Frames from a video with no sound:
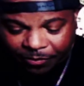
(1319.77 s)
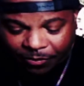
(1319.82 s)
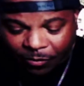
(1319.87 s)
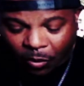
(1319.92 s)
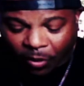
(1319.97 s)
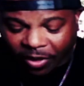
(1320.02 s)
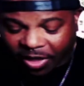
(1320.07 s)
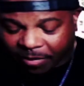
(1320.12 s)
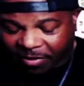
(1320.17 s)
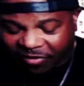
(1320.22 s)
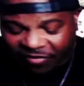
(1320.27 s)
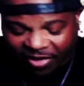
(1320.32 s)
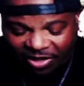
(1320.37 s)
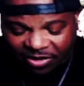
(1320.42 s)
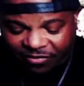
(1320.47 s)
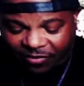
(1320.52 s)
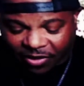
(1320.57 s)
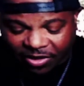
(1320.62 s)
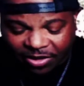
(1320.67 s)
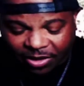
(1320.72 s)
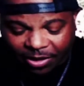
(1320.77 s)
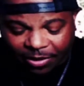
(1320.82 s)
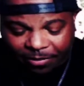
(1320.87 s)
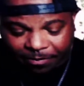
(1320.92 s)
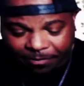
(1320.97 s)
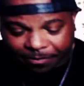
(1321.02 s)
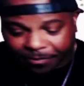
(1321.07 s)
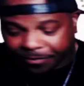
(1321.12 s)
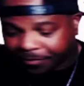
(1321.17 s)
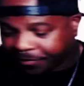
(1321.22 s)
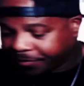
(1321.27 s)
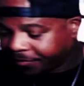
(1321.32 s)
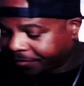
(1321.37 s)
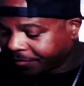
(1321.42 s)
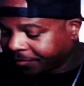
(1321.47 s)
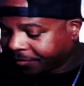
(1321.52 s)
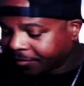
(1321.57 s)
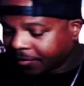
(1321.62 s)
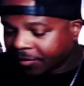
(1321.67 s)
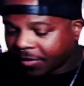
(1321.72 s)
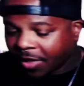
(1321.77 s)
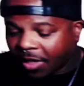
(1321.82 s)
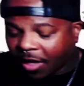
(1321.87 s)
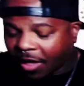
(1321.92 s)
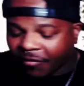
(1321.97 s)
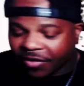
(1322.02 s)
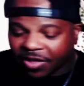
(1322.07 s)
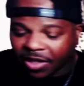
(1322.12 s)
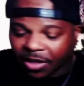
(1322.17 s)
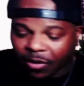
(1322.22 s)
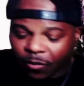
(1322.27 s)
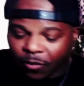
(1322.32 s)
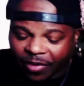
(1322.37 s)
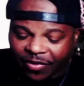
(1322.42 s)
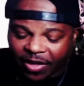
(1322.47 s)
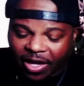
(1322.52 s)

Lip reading: Or it could be vice versa. If you're dealing with